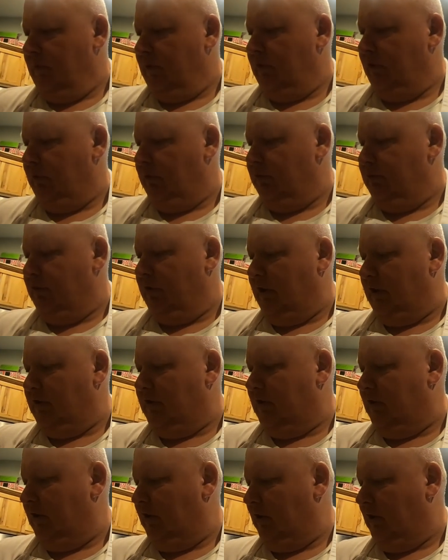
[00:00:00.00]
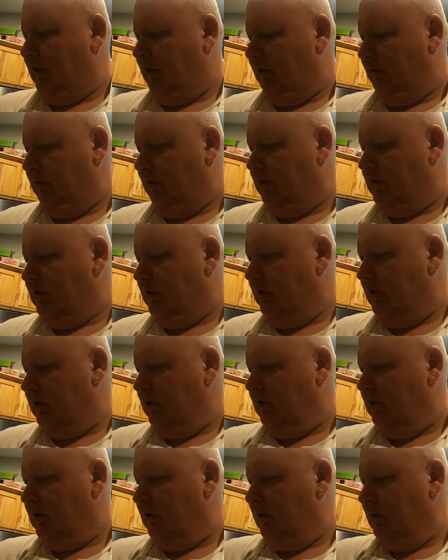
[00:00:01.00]
Don't want you guys to see the ugly ones.
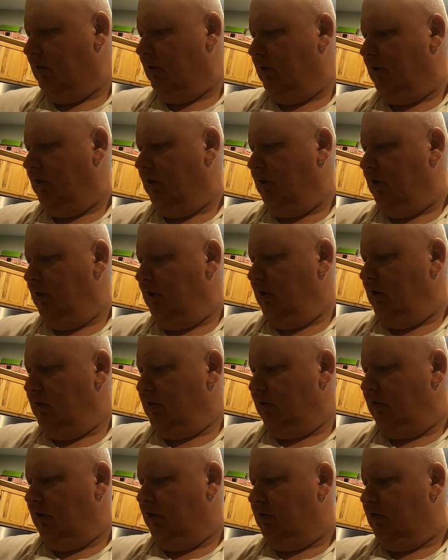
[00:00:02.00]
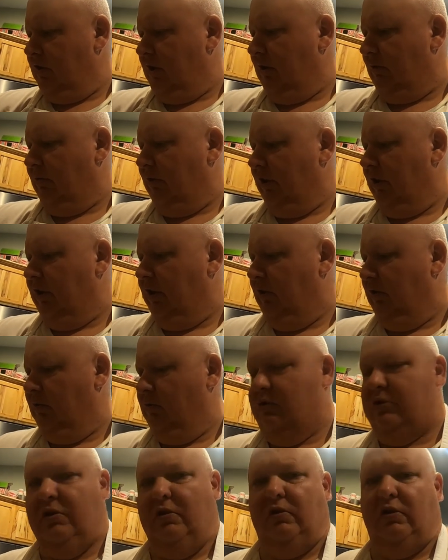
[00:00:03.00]
So these are not really
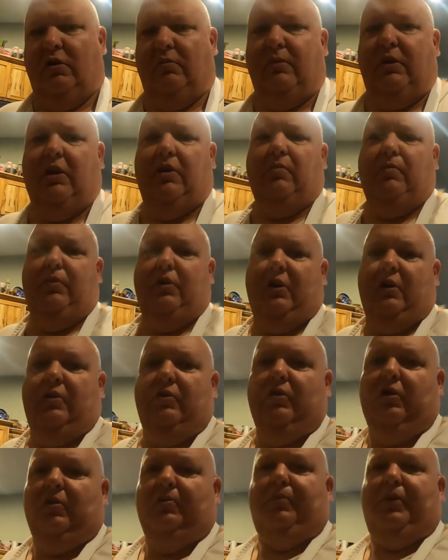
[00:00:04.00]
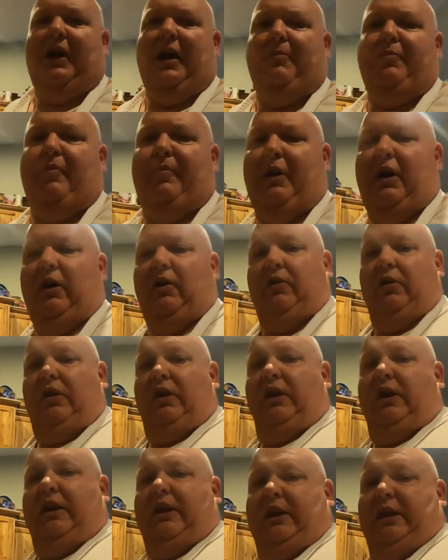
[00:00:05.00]
huge. You can make them bigger, you can pipe them out.
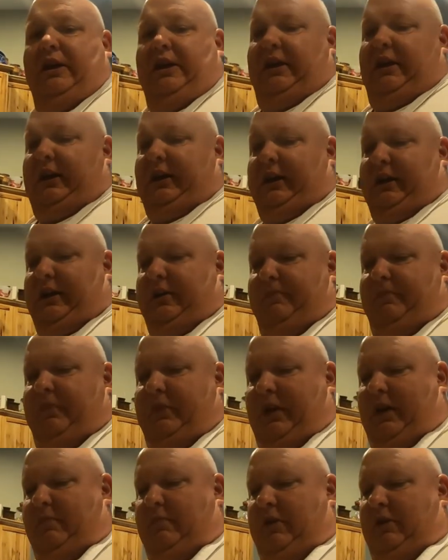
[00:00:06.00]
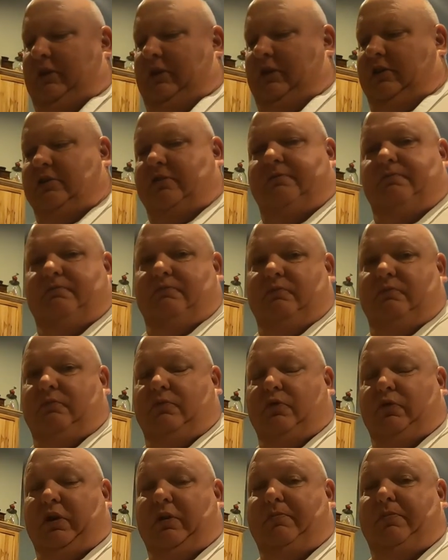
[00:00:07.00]
Um, I made these
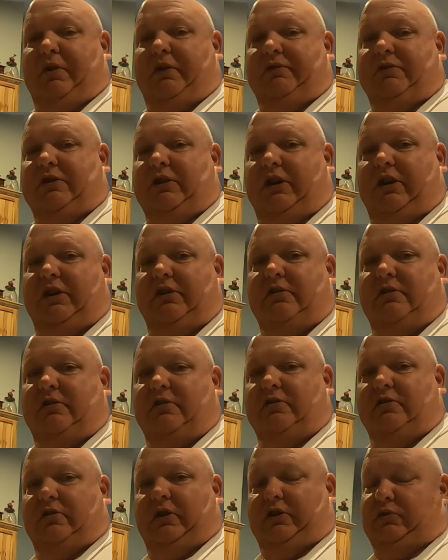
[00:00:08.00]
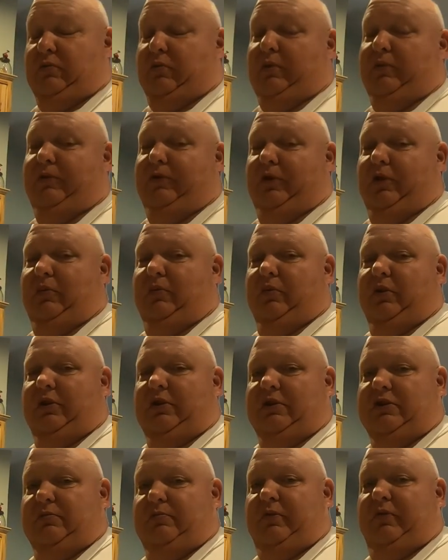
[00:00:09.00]
cream puff size, so that's what I'm gonna fill them
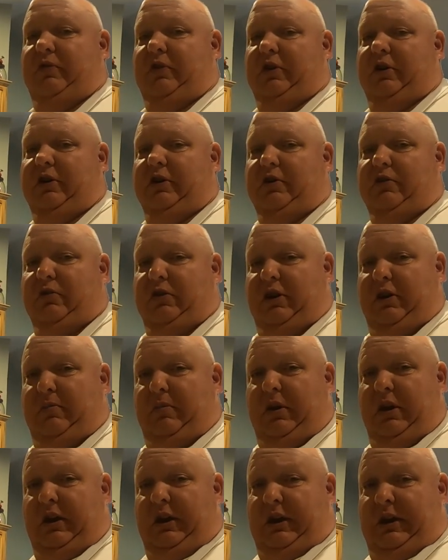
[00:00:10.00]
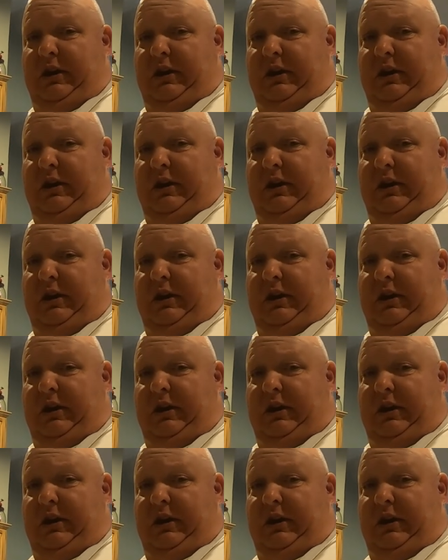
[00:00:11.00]
with. This is Bavarian cream.